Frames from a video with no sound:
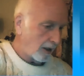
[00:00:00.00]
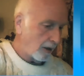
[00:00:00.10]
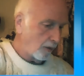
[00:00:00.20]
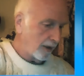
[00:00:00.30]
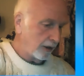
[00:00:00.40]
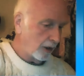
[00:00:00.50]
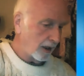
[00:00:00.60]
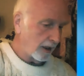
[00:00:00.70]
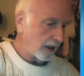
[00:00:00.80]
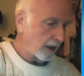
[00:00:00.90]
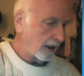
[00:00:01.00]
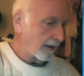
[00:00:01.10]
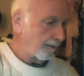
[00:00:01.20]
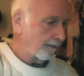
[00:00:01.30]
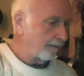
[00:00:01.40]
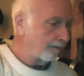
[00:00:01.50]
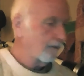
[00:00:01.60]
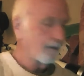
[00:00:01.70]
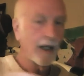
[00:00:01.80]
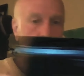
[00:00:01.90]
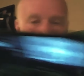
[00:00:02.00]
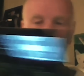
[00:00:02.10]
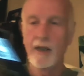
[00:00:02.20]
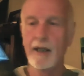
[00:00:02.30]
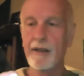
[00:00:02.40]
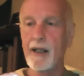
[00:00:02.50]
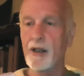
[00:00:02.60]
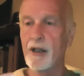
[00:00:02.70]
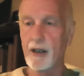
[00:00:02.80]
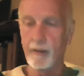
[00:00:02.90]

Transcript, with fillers: would look kind of like this.